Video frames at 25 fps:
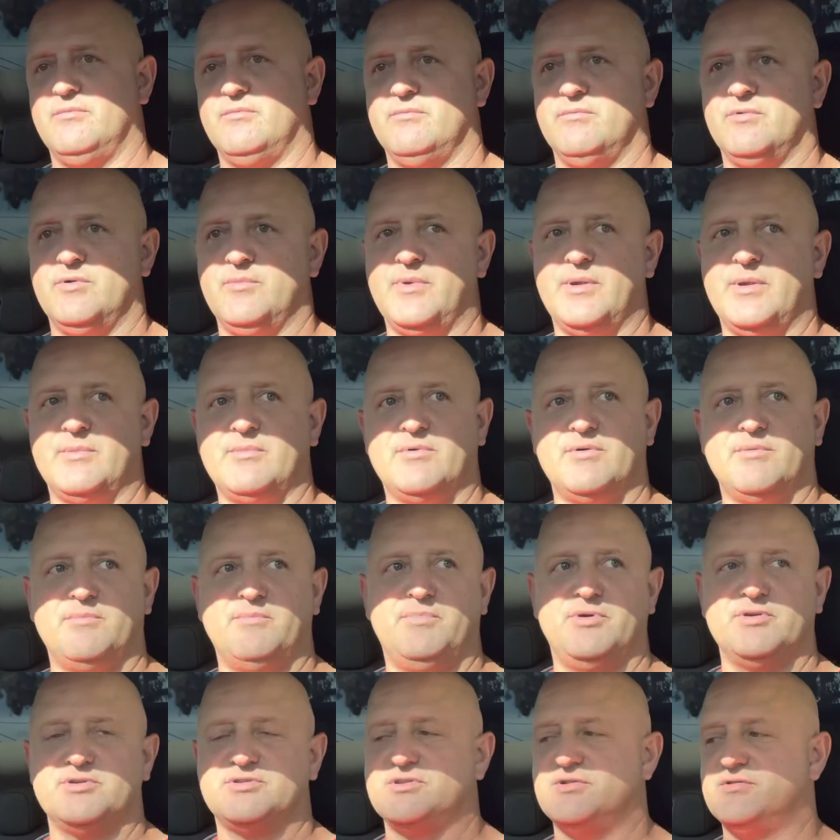remember,
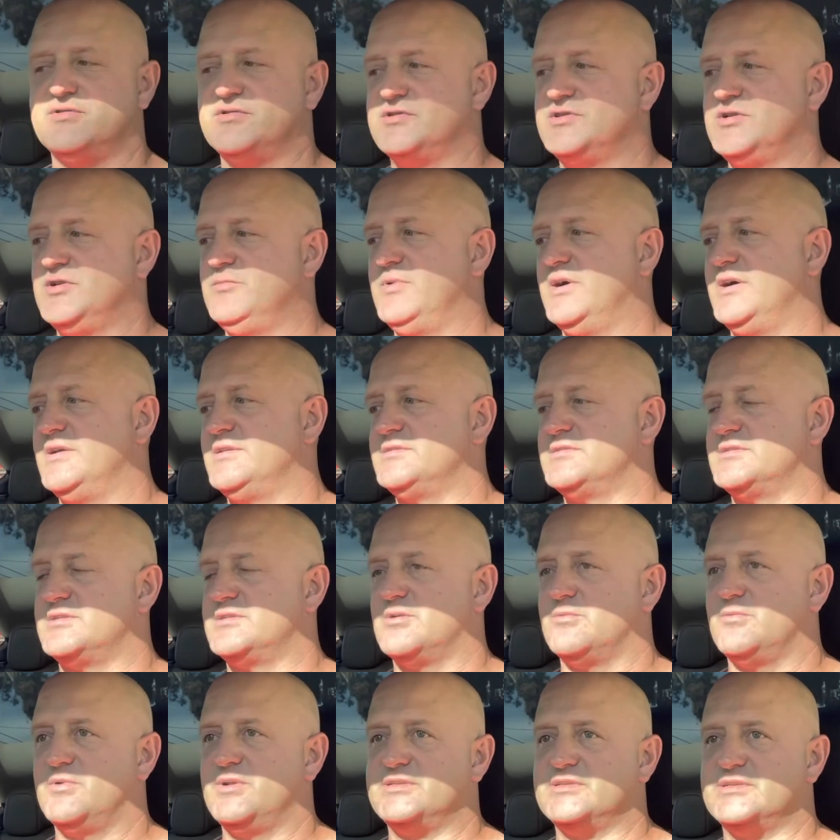push those two buttons
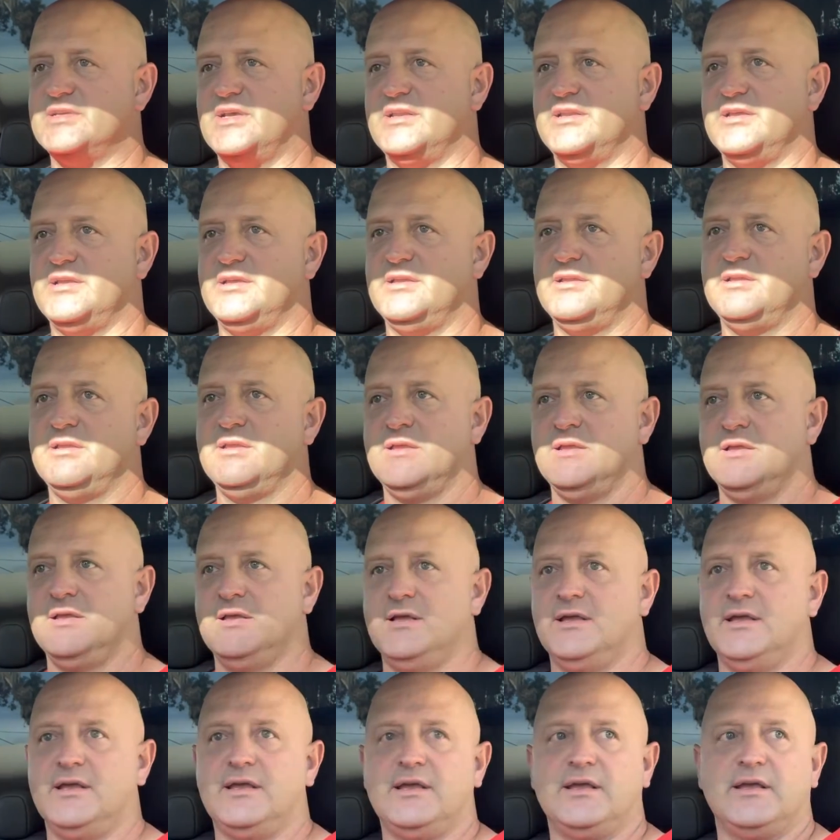to reset it,
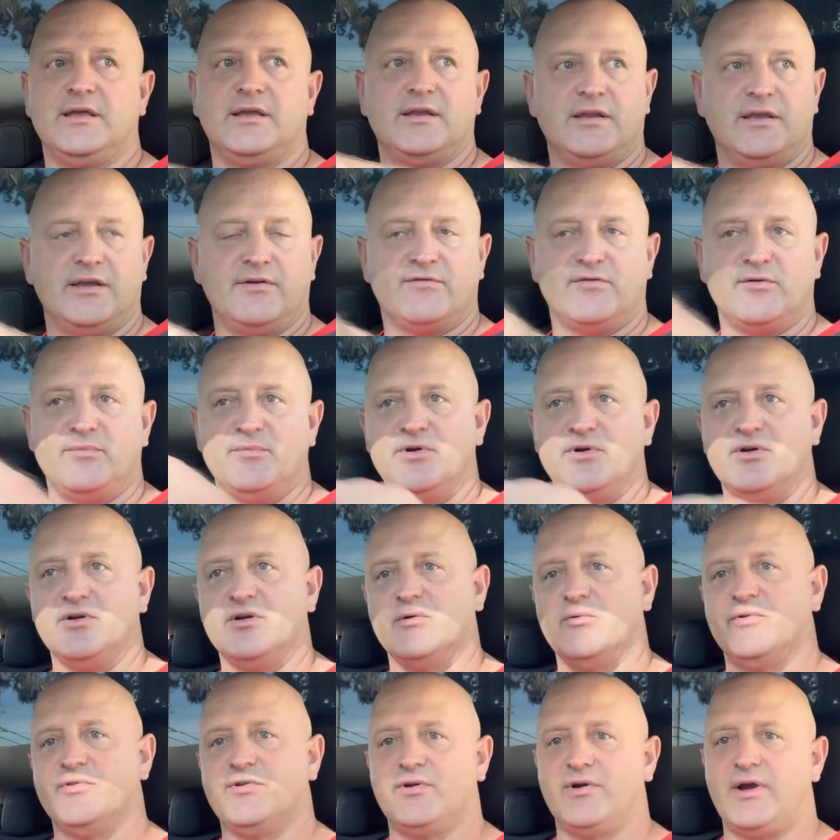and get
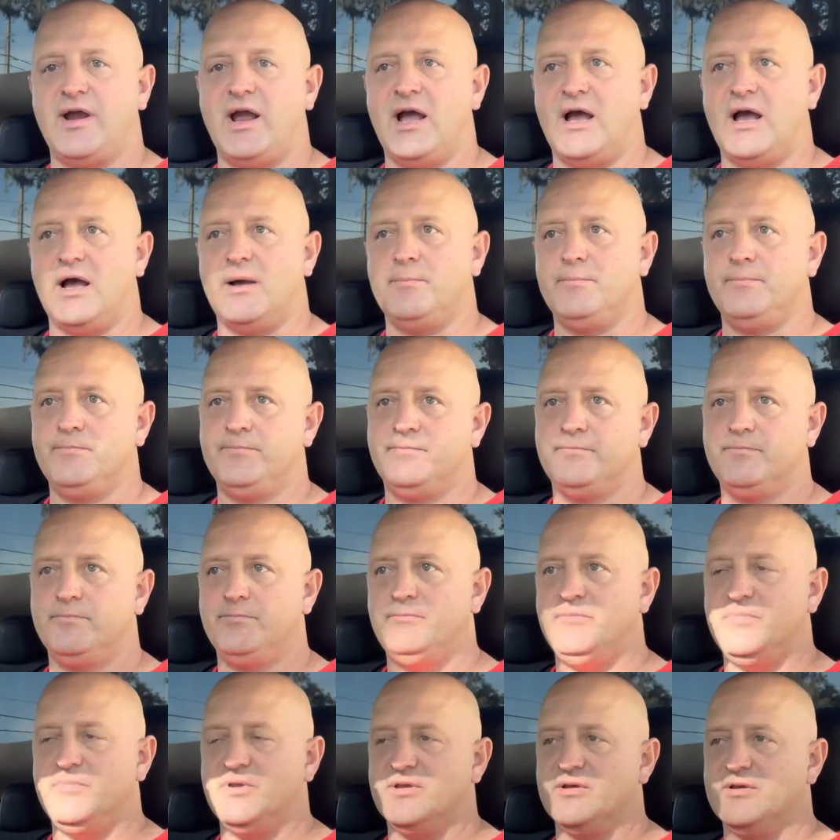familiar with your app,
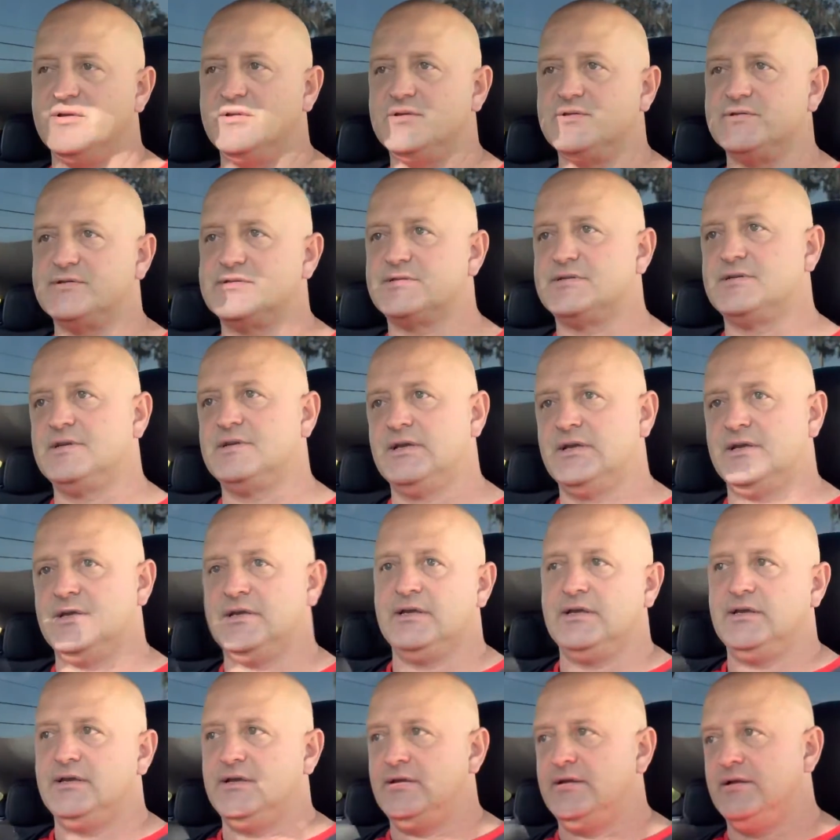because
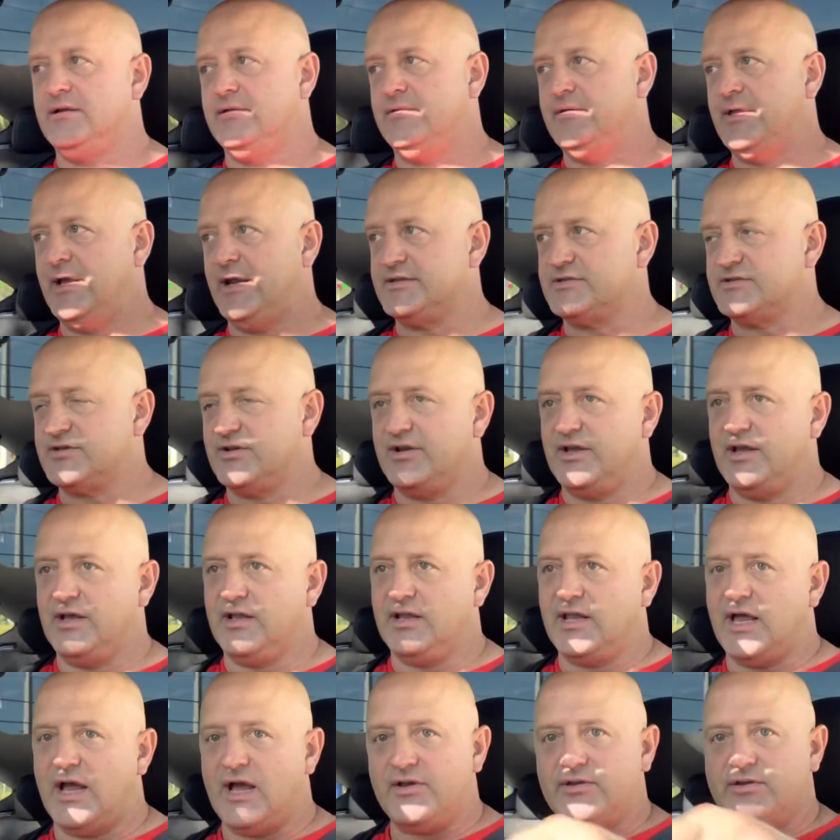that is going to
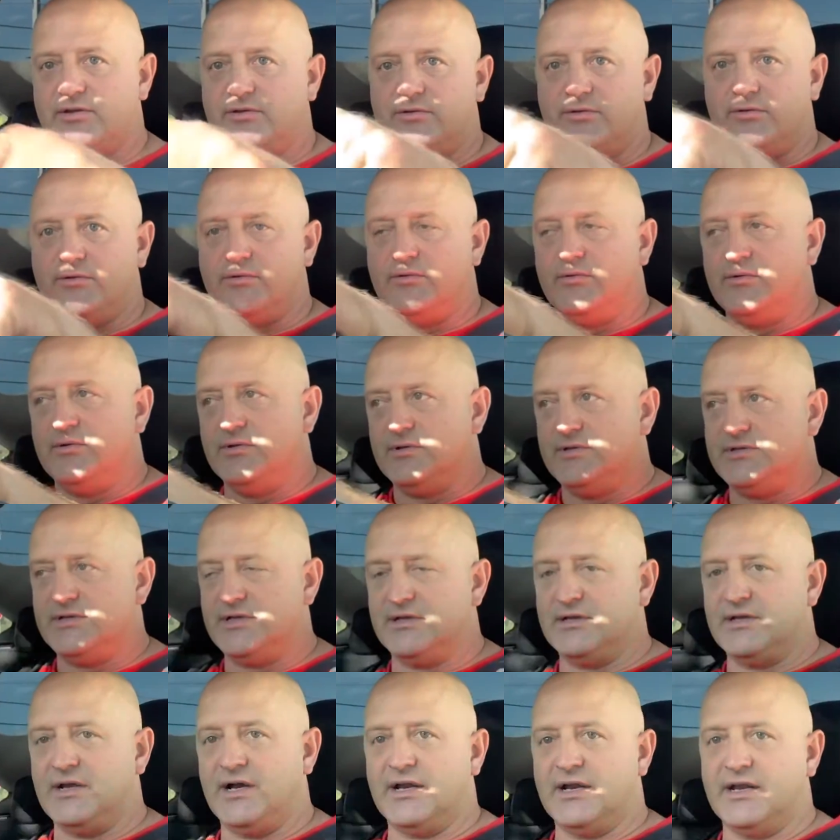allow you to
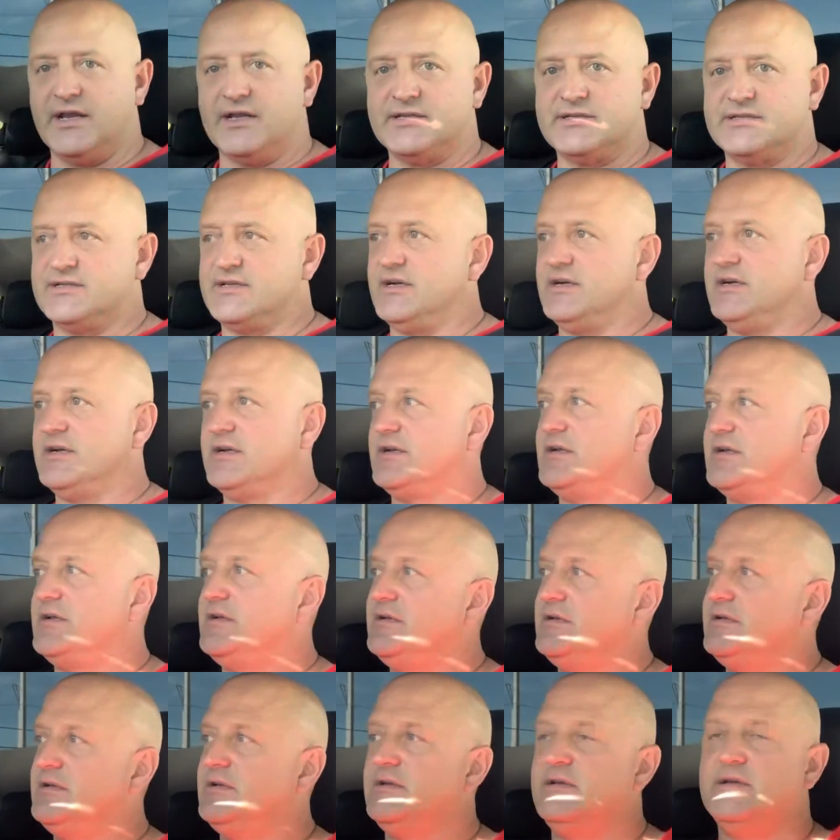not get stuck
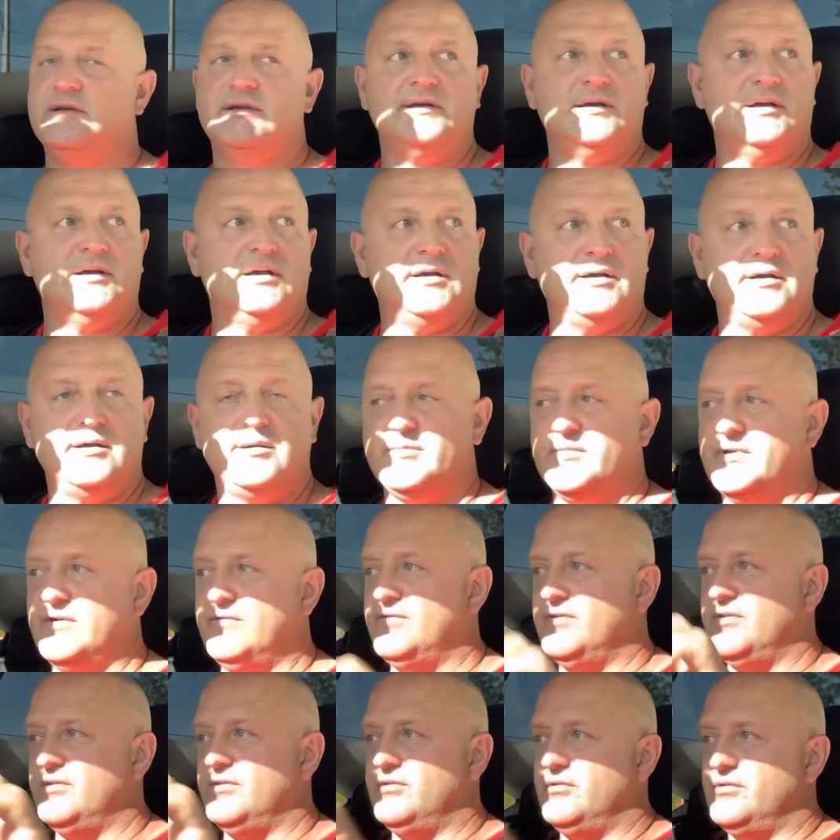
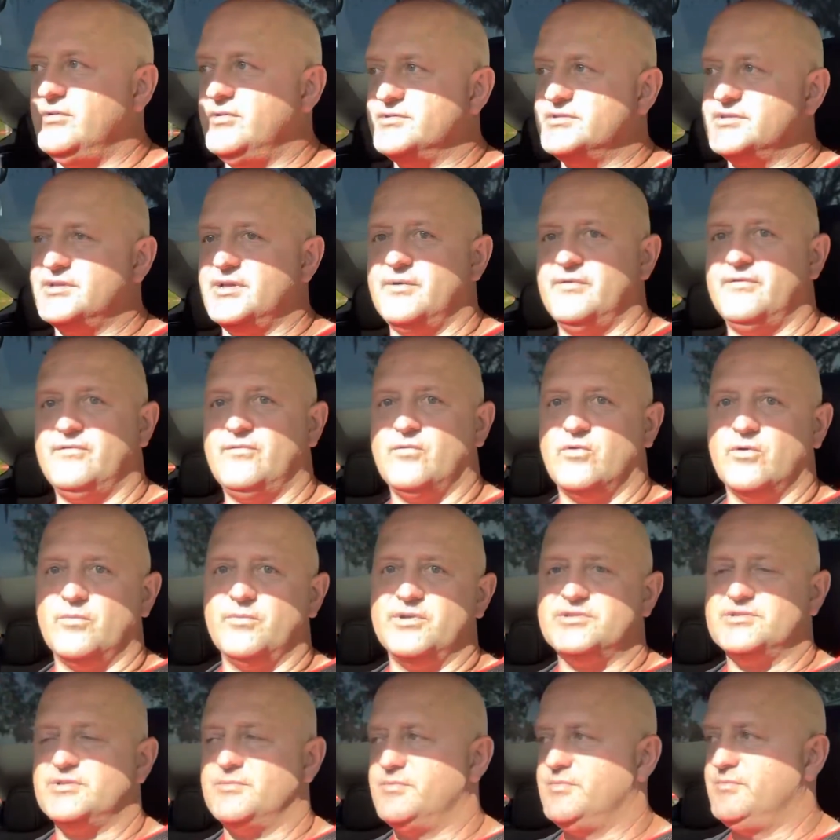if you do use the
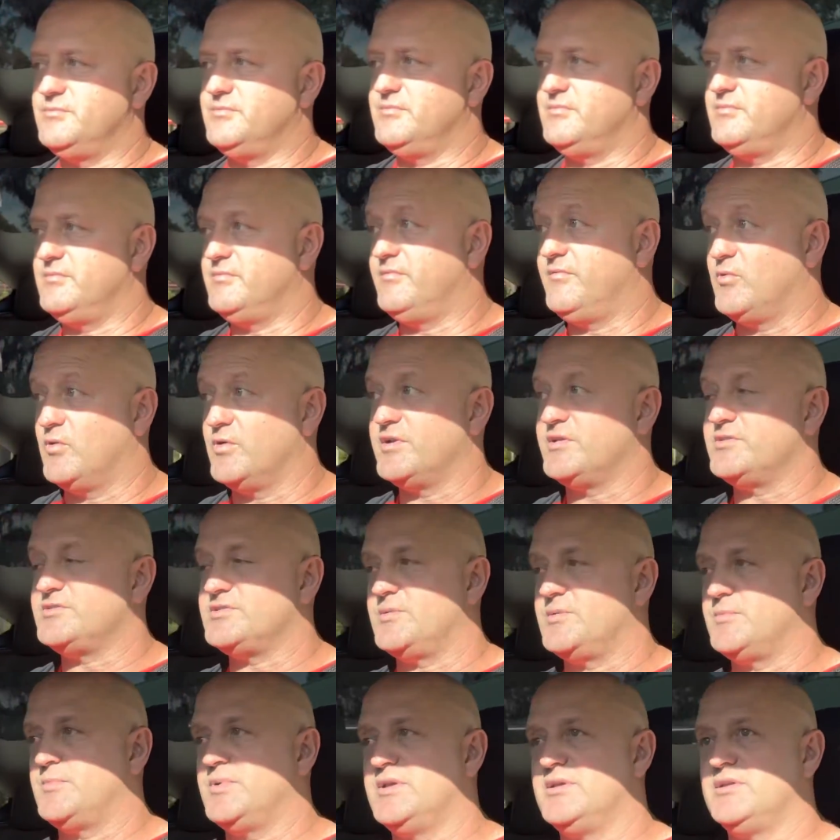four
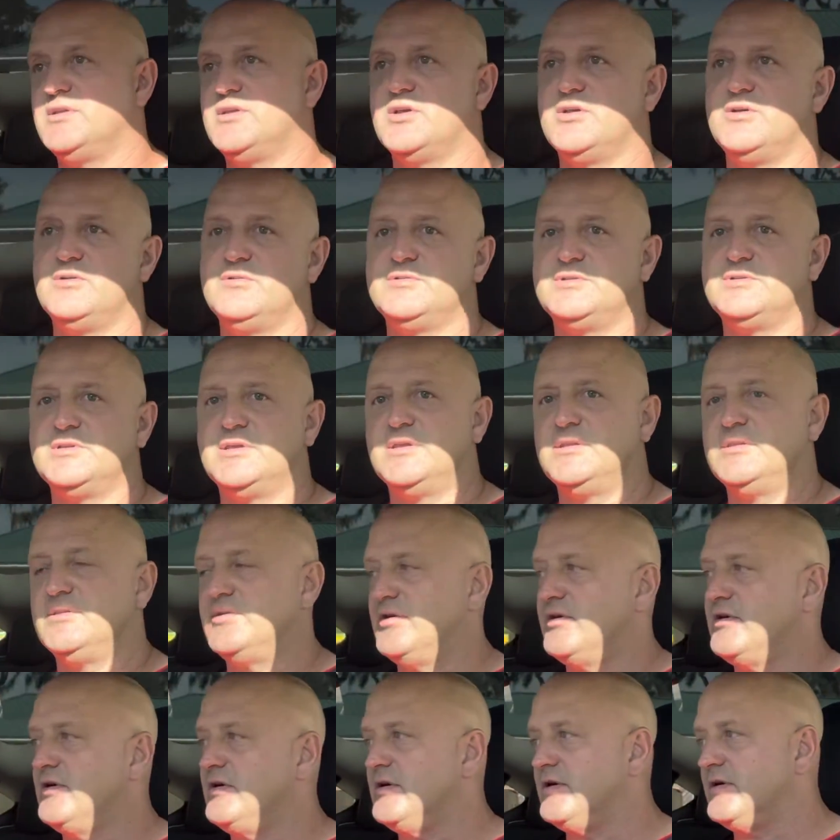digit PIN code to get in
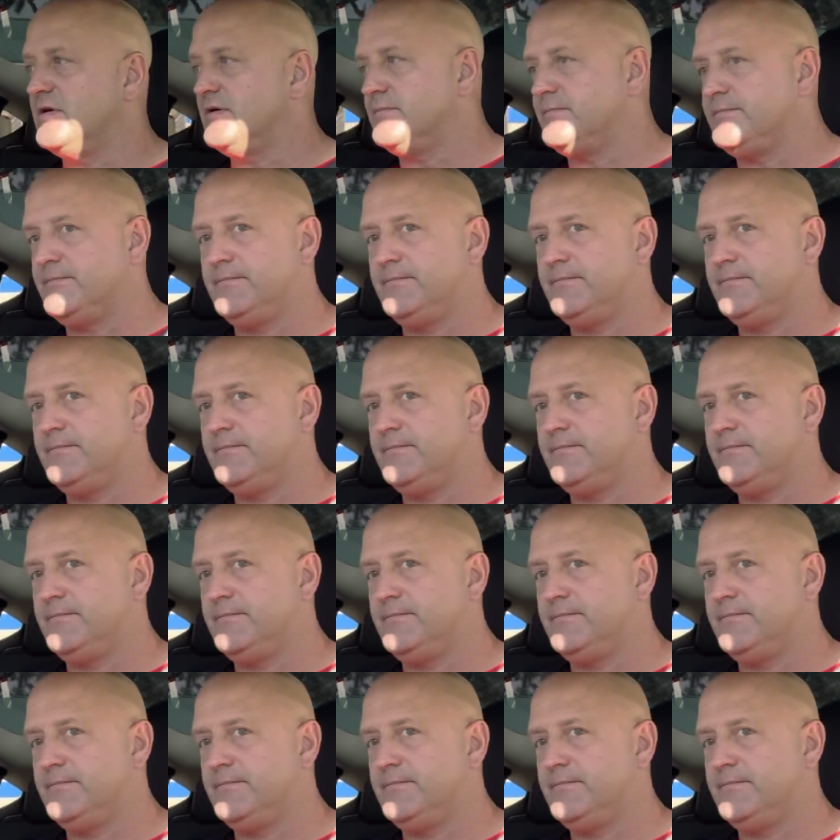your car.